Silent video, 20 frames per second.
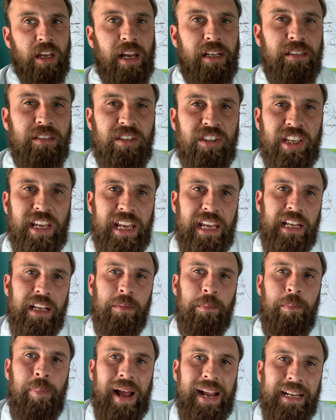and
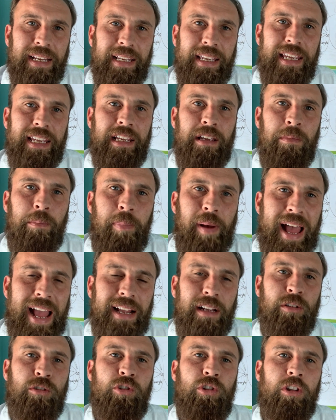take banking
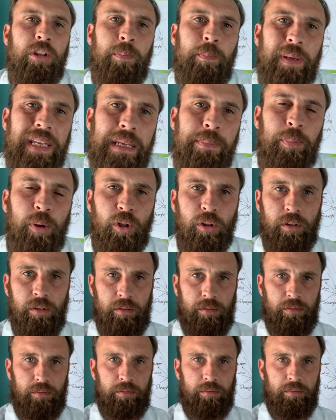back to the people.